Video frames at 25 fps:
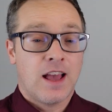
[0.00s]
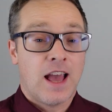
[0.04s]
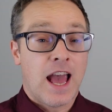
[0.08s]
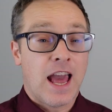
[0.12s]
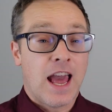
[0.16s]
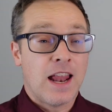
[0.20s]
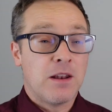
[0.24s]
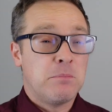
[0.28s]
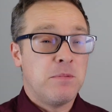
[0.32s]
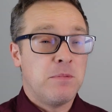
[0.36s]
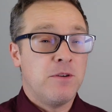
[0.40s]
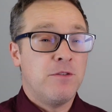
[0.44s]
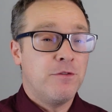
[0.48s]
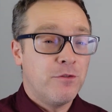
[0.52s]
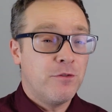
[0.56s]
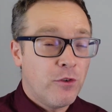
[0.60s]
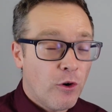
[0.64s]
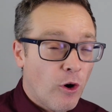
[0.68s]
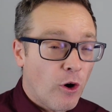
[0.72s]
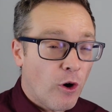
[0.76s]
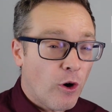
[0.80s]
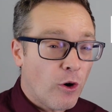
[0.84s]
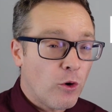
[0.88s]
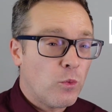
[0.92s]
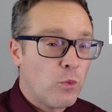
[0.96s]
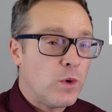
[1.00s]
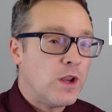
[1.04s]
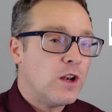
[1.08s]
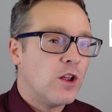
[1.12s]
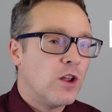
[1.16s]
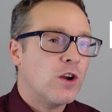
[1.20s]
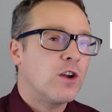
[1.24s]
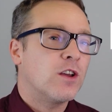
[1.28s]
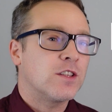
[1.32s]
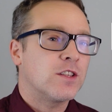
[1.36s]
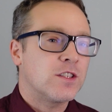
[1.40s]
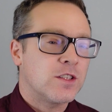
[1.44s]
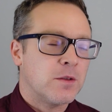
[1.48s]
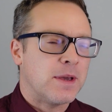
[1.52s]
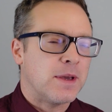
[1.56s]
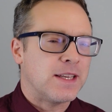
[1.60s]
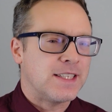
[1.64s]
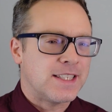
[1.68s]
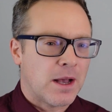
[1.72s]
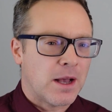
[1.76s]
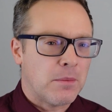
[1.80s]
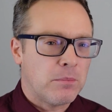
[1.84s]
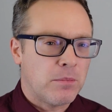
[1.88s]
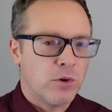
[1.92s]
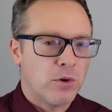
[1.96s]
And before we look at some
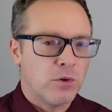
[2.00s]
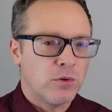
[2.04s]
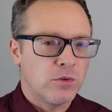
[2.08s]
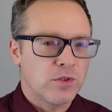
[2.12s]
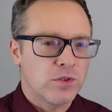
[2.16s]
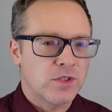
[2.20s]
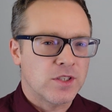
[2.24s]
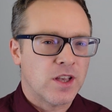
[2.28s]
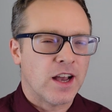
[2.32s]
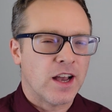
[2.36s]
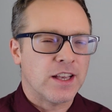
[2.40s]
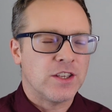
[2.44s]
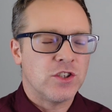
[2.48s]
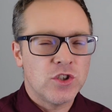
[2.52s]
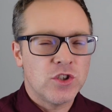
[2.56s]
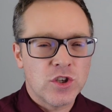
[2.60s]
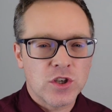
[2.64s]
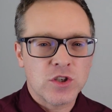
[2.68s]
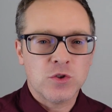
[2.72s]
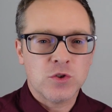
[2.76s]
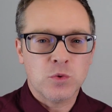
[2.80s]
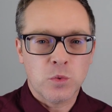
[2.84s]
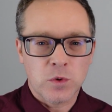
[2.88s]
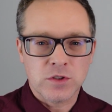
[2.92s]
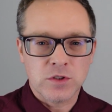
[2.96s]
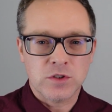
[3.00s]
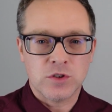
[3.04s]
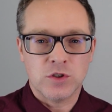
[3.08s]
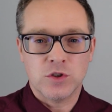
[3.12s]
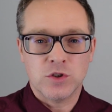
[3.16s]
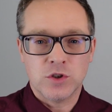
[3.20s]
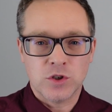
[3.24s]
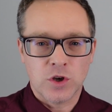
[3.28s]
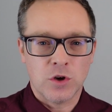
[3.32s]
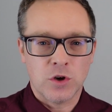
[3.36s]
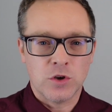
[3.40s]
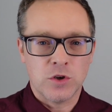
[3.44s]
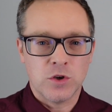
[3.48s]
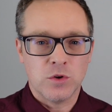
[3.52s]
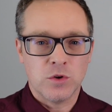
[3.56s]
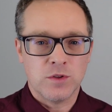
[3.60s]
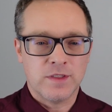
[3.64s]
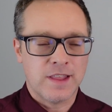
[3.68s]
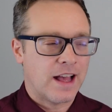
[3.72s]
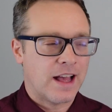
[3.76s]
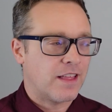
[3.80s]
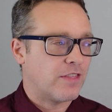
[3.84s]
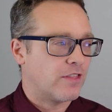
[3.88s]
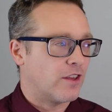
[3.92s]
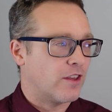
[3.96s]
examples, I just want to show you
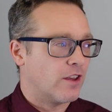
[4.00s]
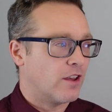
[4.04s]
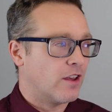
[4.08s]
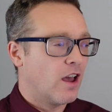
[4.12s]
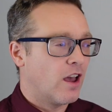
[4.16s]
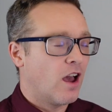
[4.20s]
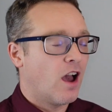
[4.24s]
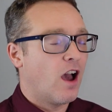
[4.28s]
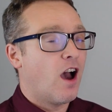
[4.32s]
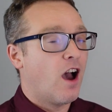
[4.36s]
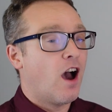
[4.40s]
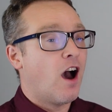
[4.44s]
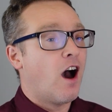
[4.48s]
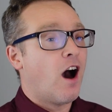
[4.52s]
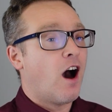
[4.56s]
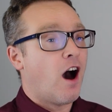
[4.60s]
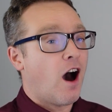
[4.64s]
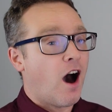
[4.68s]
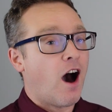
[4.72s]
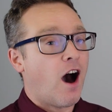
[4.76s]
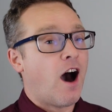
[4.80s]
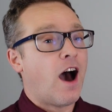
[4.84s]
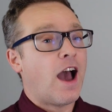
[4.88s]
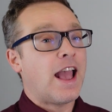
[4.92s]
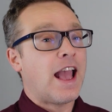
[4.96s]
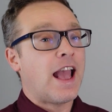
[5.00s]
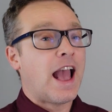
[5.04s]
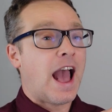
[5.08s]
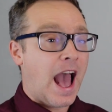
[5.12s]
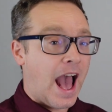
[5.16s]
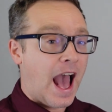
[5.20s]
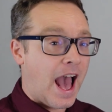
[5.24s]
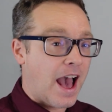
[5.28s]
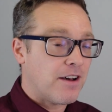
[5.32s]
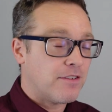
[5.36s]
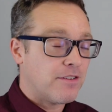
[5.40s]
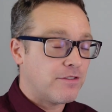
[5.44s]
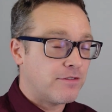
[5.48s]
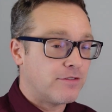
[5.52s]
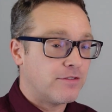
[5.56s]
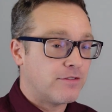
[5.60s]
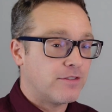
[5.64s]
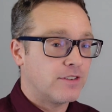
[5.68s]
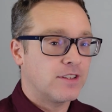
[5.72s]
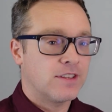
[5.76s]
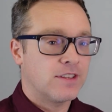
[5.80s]
that the I have